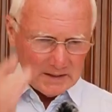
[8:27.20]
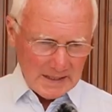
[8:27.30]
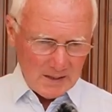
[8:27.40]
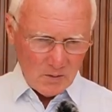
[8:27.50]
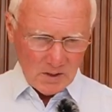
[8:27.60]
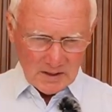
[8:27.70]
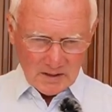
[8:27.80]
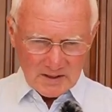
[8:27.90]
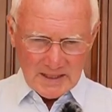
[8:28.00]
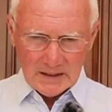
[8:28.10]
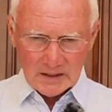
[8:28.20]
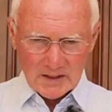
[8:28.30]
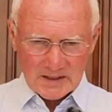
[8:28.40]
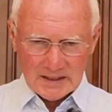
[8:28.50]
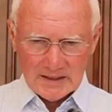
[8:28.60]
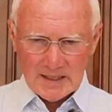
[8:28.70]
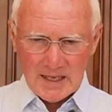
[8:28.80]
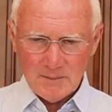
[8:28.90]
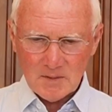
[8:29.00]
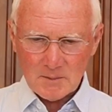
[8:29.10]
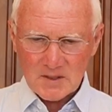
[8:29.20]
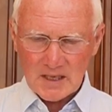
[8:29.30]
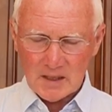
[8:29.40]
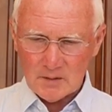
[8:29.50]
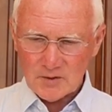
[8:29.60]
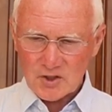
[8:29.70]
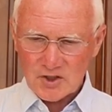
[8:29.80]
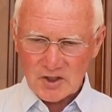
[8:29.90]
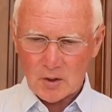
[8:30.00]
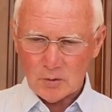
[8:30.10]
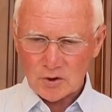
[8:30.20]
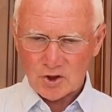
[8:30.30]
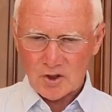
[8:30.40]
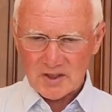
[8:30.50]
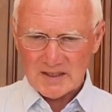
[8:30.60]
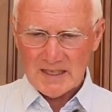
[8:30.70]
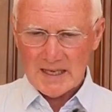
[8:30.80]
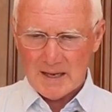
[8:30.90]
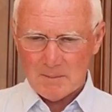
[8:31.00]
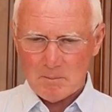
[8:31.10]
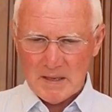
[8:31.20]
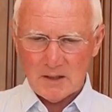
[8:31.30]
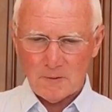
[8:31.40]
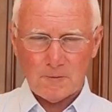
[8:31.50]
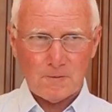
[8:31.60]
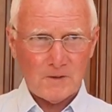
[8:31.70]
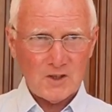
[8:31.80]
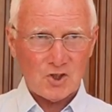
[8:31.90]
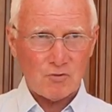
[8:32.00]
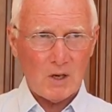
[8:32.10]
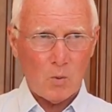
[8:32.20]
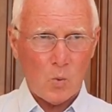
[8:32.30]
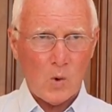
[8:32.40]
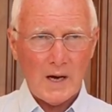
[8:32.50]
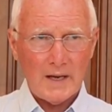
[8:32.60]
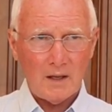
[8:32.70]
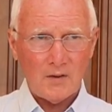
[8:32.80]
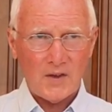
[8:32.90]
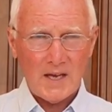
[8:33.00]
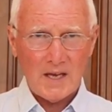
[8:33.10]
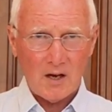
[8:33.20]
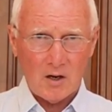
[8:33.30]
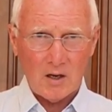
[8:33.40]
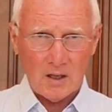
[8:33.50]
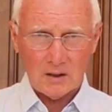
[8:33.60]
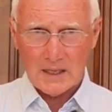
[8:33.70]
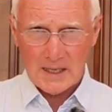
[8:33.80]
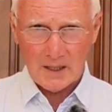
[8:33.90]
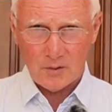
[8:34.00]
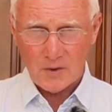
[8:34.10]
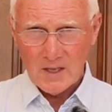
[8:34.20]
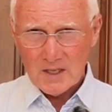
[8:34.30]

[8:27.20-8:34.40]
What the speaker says: Now, settlers can name themselves sole trustee and beneficiary while they are alive,